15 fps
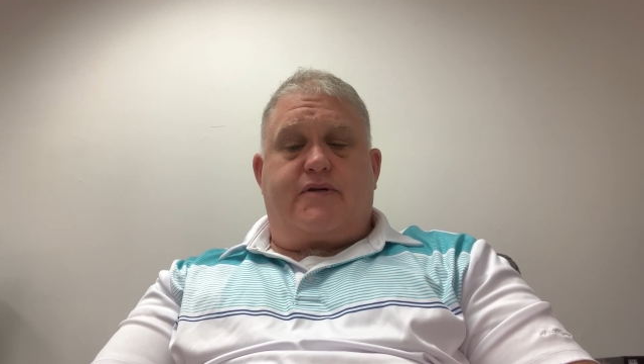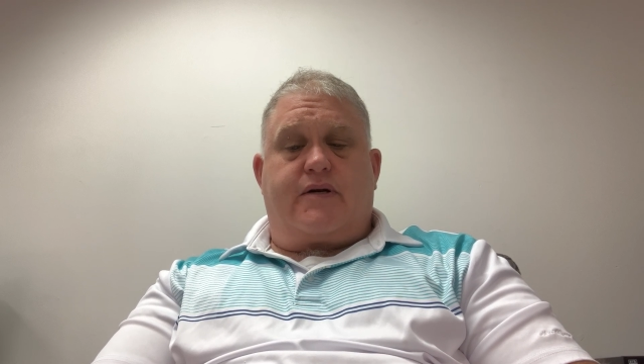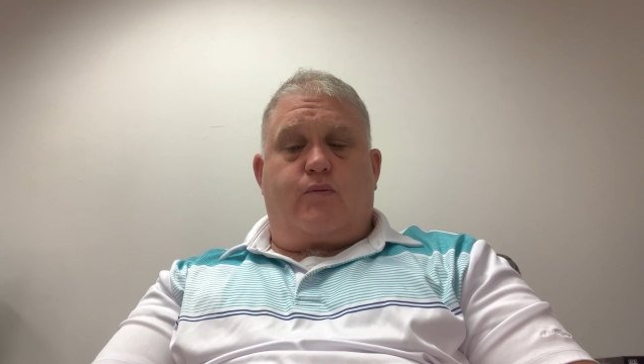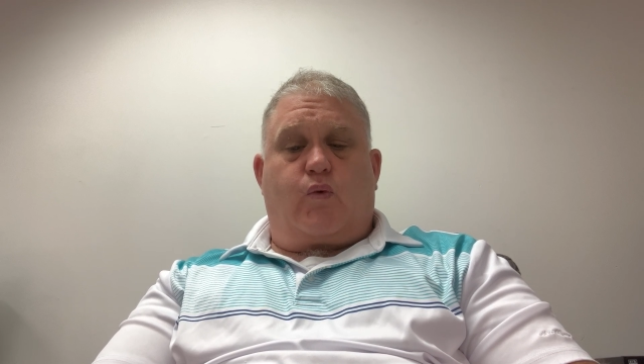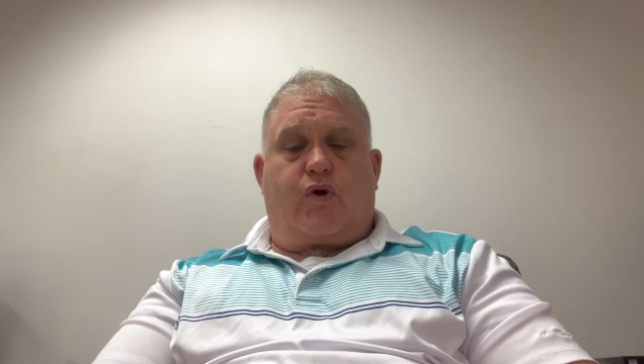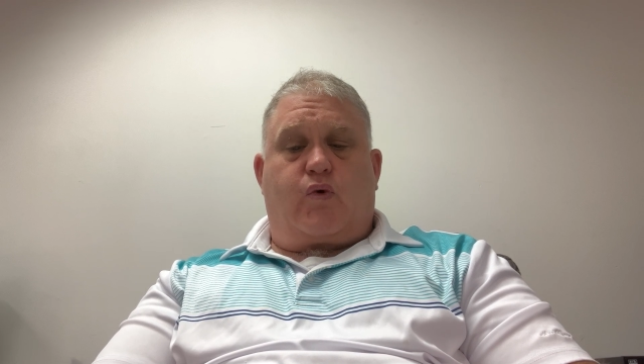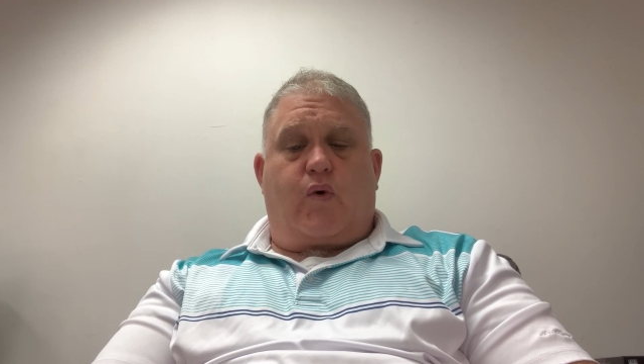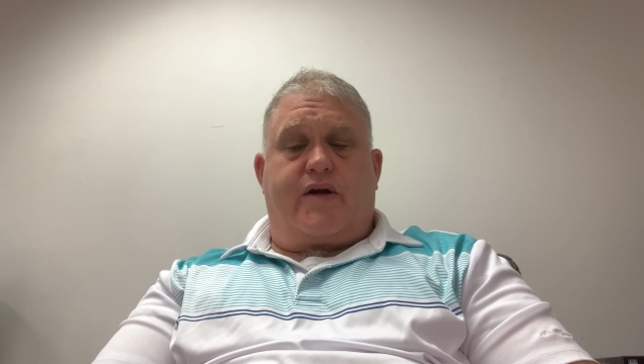and
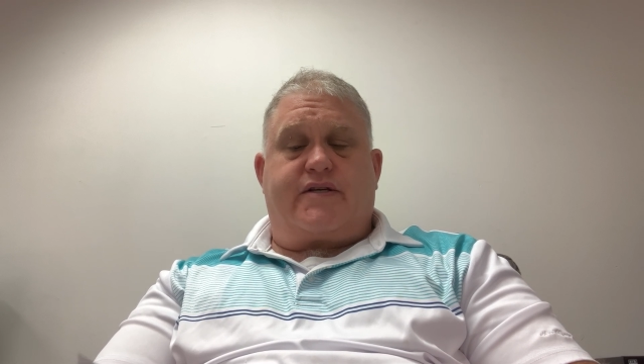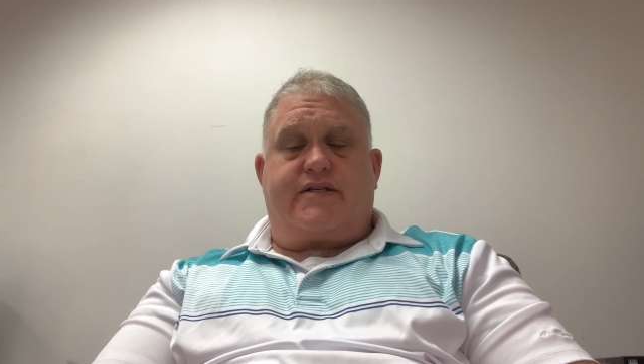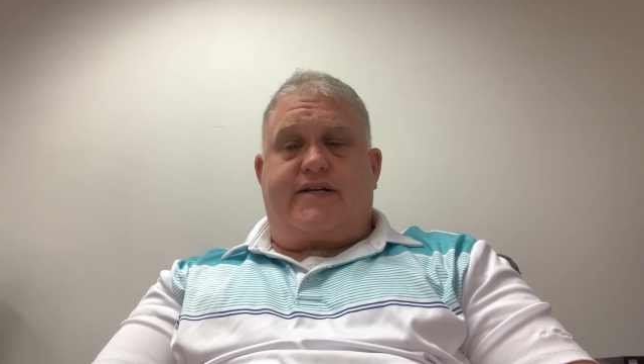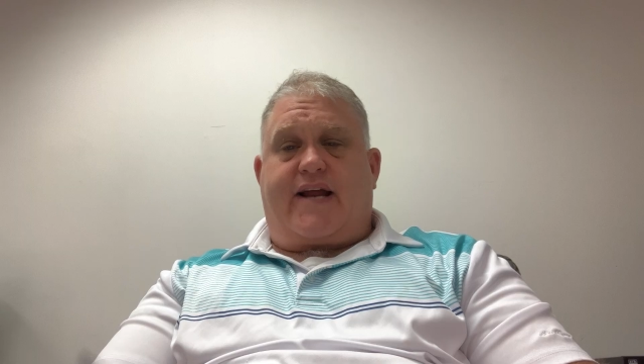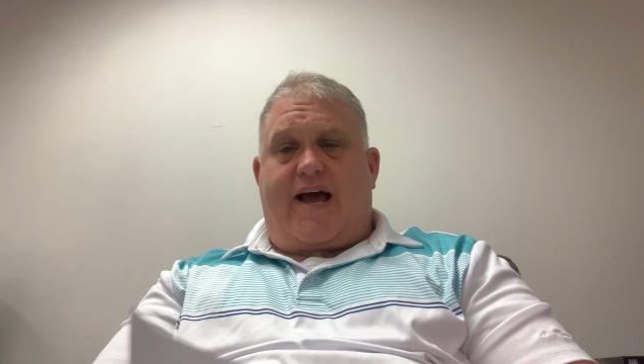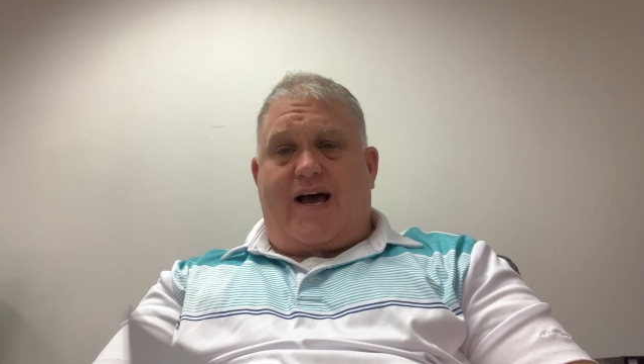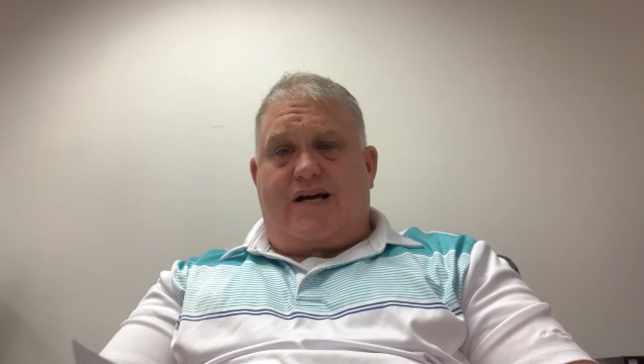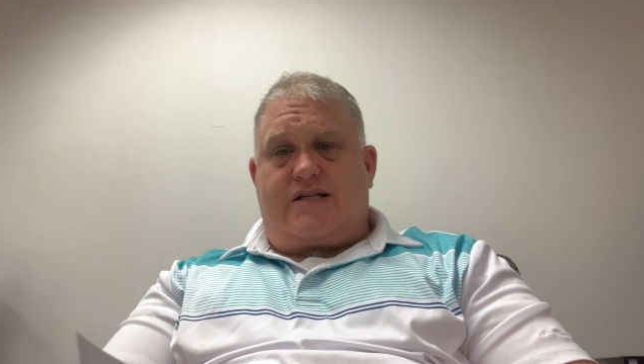requested
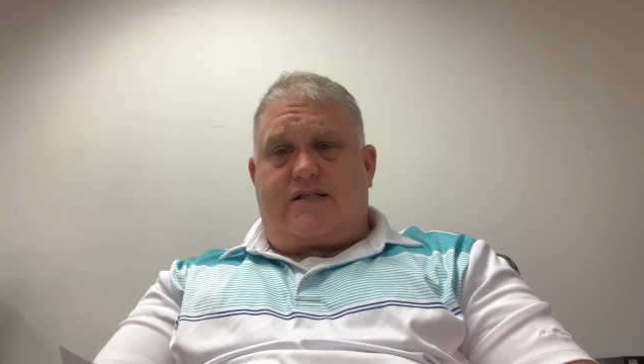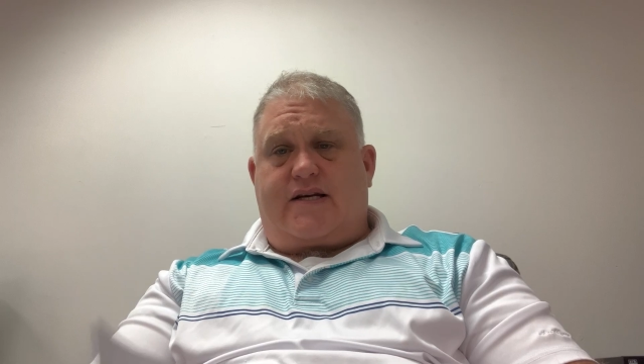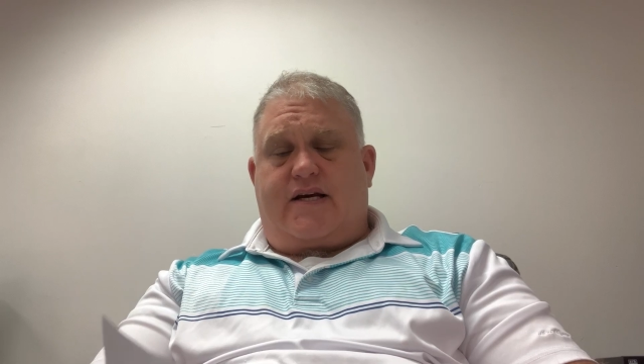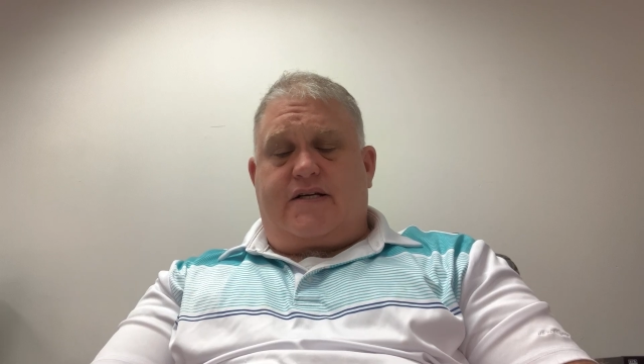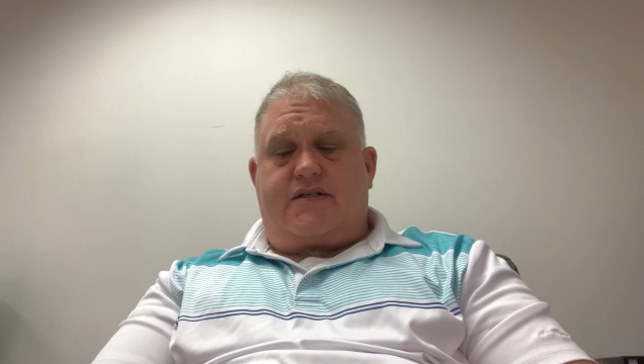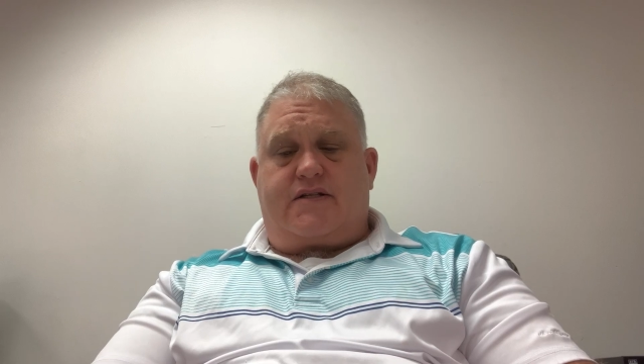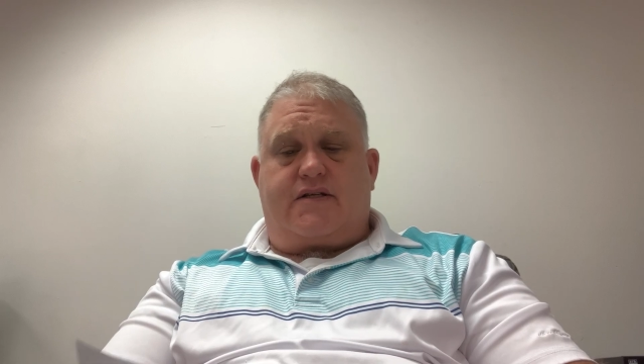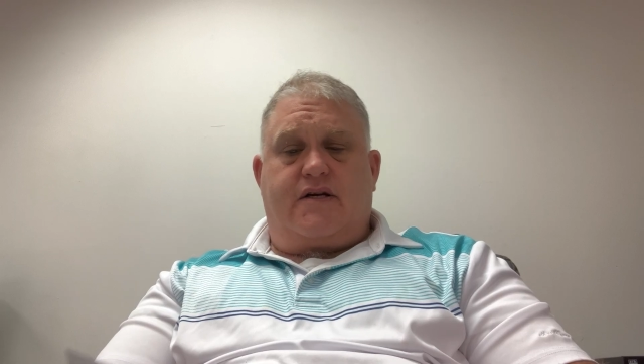
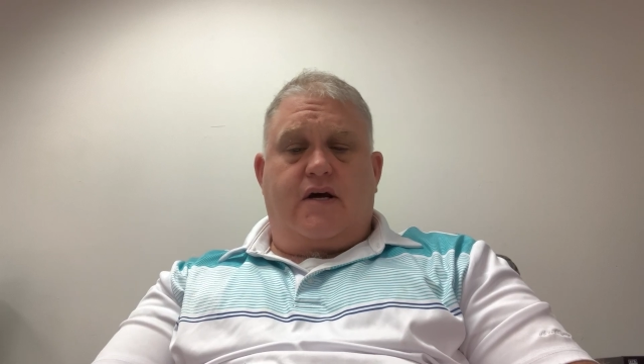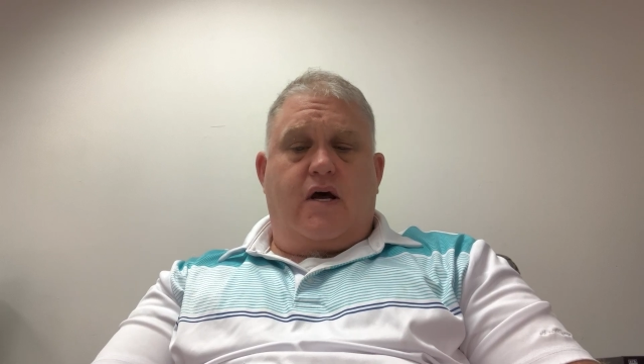assets.